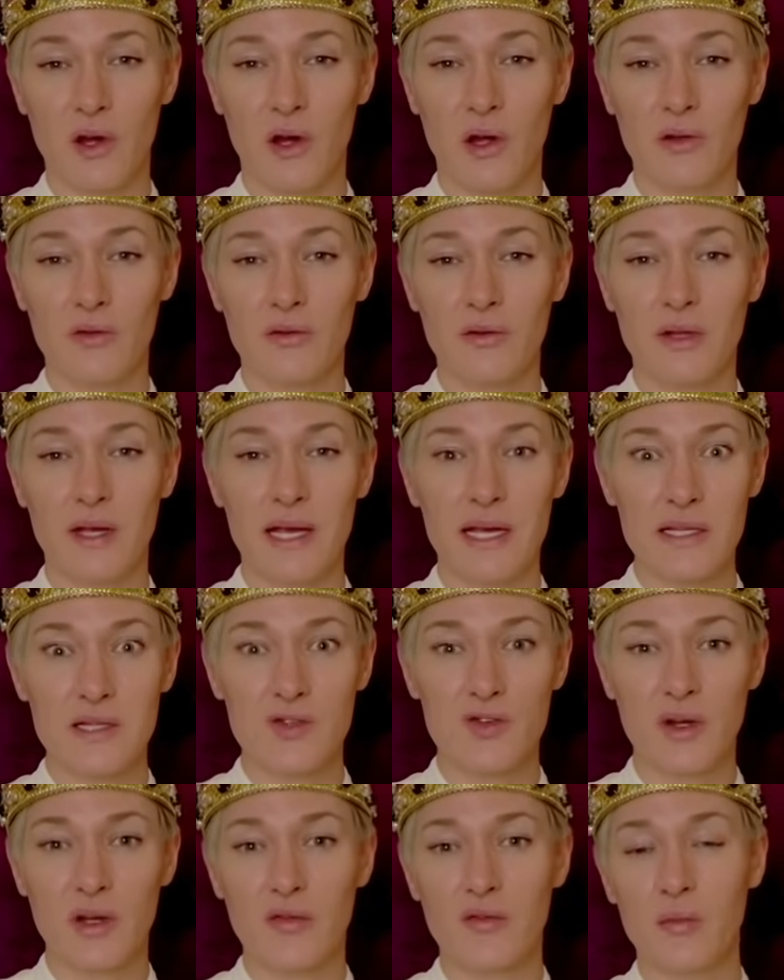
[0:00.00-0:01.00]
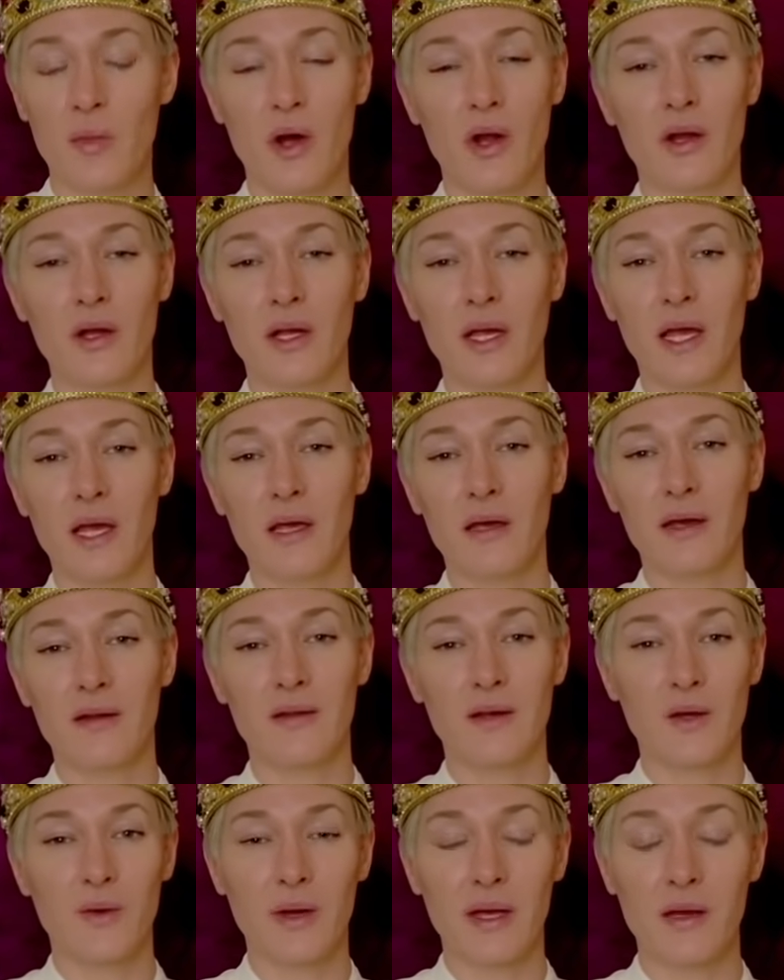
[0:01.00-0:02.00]
on the history of monarchy and
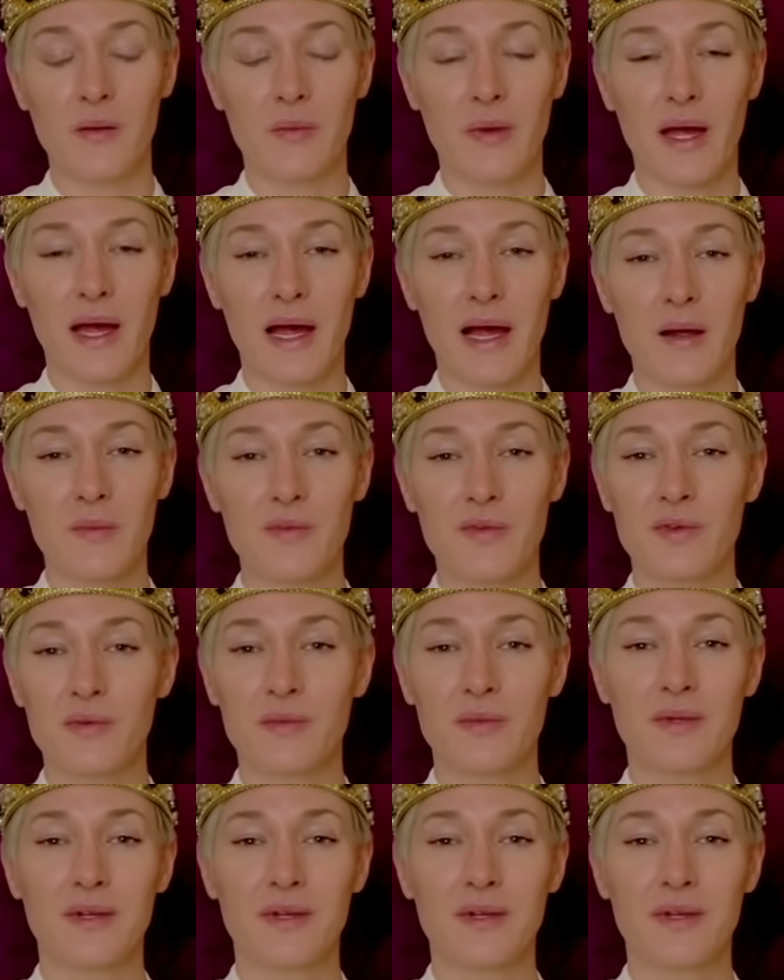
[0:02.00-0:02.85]
the Queen, perhaps.